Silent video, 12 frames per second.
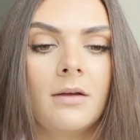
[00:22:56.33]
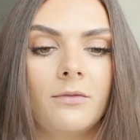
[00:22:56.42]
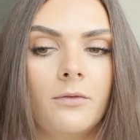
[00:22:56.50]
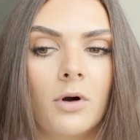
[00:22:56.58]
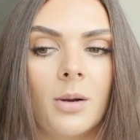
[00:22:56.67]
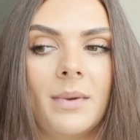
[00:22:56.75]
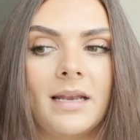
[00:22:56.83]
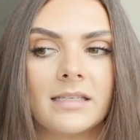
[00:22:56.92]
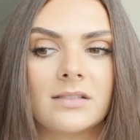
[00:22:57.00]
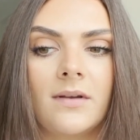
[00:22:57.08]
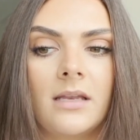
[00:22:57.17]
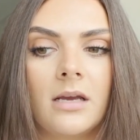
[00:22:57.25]
for my next
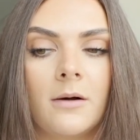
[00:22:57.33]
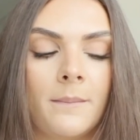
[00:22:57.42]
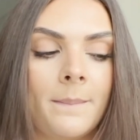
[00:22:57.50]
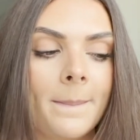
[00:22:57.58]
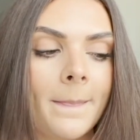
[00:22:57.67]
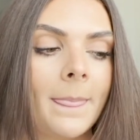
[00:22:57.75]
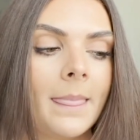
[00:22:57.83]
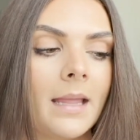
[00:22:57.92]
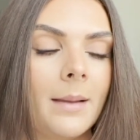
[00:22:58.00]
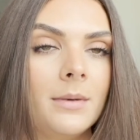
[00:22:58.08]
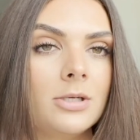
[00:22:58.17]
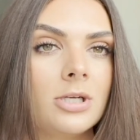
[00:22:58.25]
video.
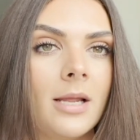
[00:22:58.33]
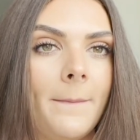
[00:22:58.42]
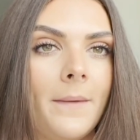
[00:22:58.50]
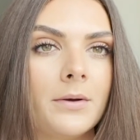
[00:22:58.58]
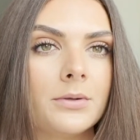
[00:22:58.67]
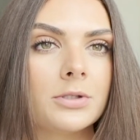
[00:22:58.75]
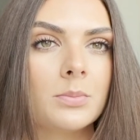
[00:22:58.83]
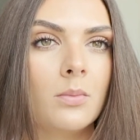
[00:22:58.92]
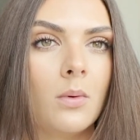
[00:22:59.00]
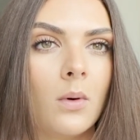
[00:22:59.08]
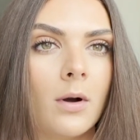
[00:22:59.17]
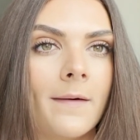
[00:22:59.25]
I'm going to try and post
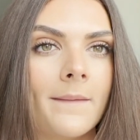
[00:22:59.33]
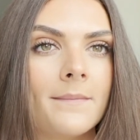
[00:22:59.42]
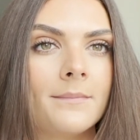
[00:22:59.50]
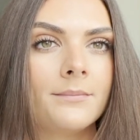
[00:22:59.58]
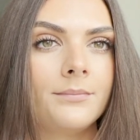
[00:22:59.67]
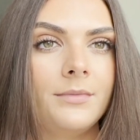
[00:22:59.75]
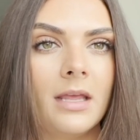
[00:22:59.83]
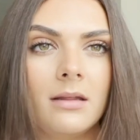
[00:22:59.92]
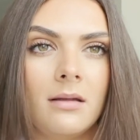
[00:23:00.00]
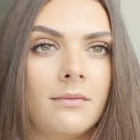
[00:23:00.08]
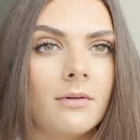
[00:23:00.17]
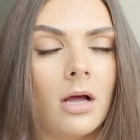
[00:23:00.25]
more
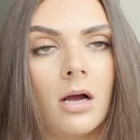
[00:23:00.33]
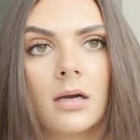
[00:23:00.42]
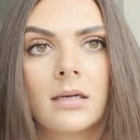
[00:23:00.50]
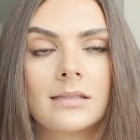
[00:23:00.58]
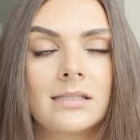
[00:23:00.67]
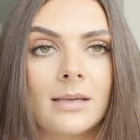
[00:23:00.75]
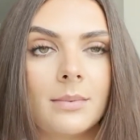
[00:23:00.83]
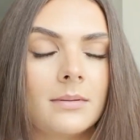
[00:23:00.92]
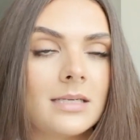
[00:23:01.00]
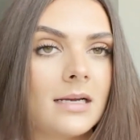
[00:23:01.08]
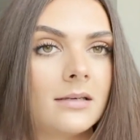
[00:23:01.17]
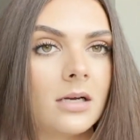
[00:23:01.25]
daily vlog
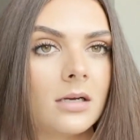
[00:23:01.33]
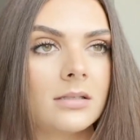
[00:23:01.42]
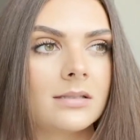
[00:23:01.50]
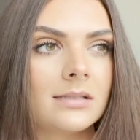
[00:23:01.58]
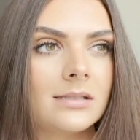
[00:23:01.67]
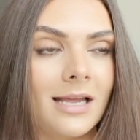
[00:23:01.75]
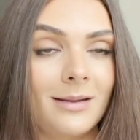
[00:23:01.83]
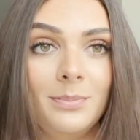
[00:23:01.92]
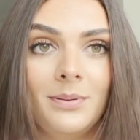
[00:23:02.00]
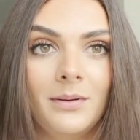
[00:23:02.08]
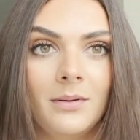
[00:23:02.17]
type